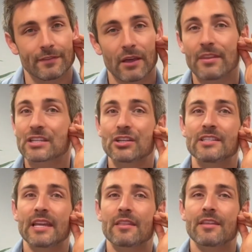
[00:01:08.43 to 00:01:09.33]
Now this could
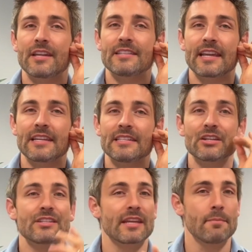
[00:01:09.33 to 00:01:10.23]
take 30 seconds, it
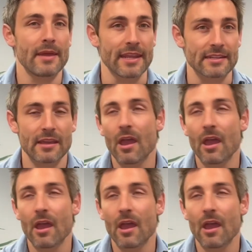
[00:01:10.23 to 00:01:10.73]
could take a minute,